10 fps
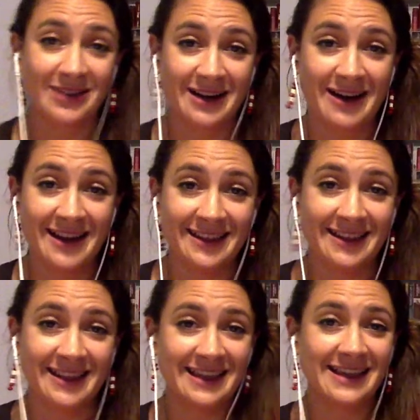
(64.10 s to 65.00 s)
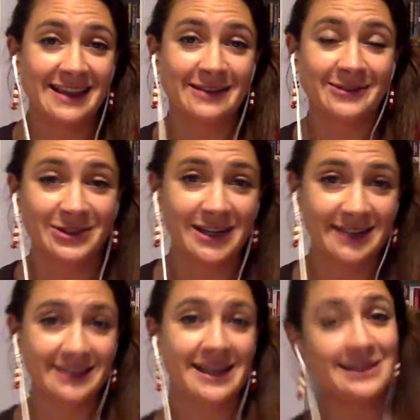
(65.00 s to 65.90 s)
there in the Learn.
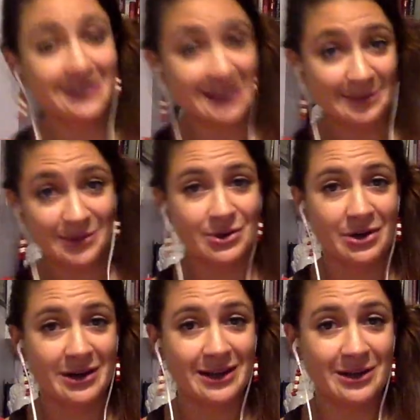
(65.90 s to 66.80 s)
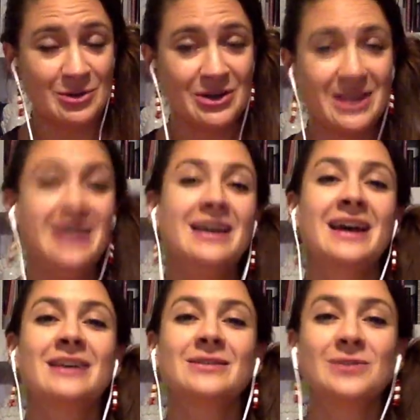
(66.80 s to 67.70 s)
10 Steps to Drawing community.
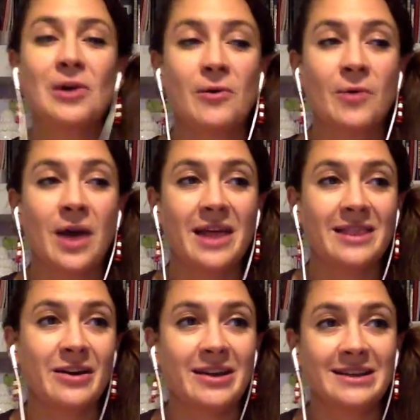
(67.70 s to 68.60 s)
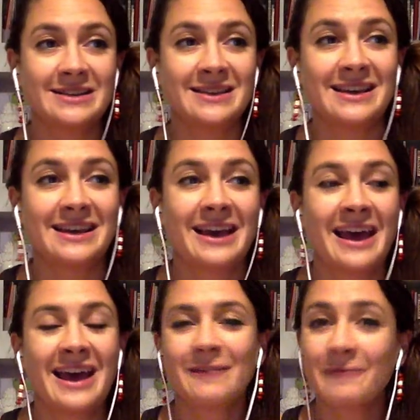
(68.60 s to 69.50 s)
So there is the
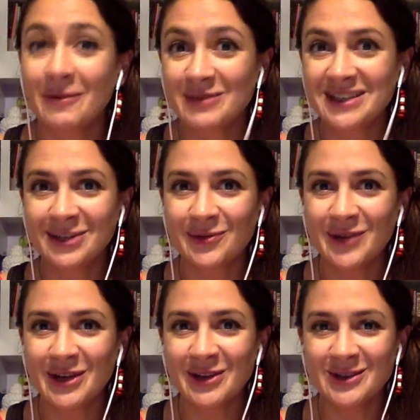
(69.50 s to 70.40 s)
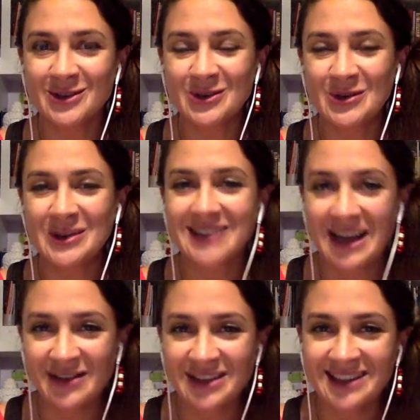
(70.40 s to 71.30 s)
From Stick Figures to
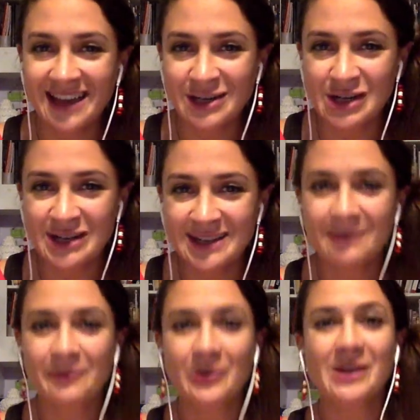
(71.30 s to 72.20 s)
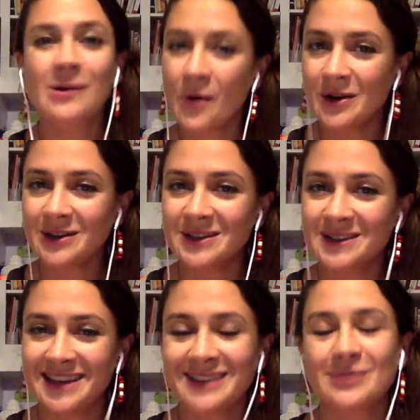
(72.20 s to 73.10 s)
Savvy Sketches free course.
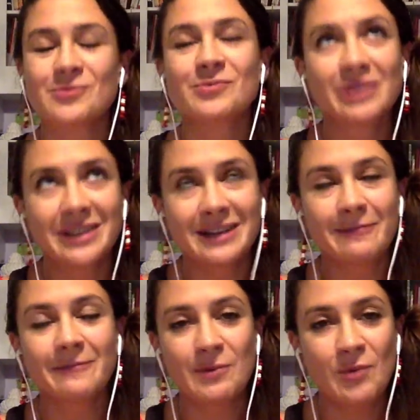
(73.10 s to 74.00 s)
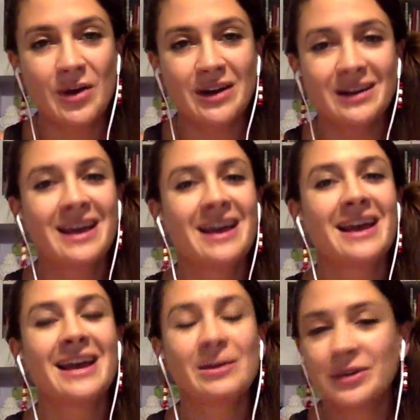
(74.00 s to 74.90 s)
That's a really fun one.
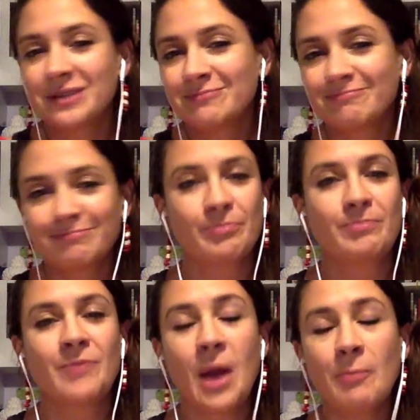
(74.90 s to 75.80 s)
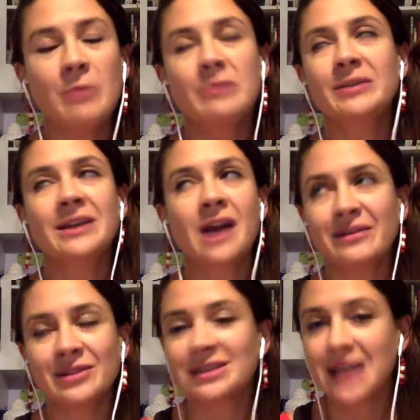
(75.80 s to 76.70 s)
It would not probably not
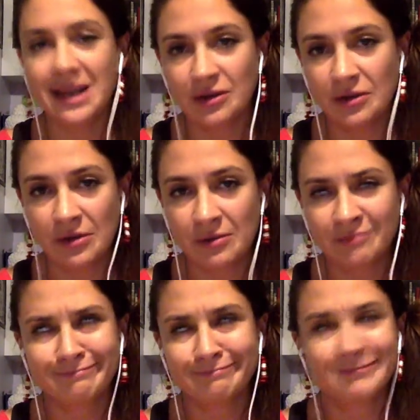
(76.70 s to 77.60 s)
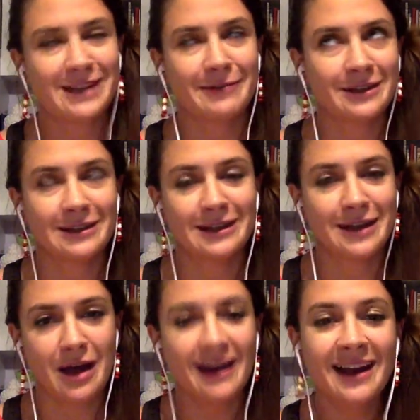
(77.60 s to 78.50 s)
even take you, definitely
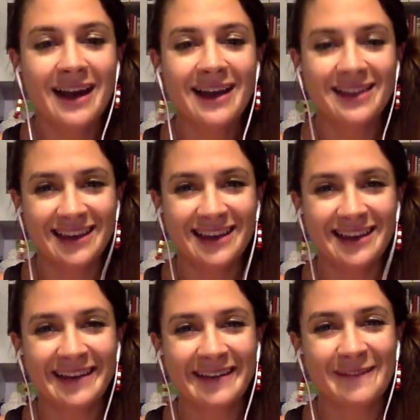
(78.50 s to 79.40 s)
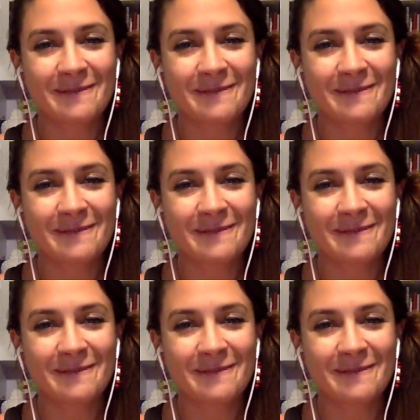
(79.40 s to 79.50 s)
not the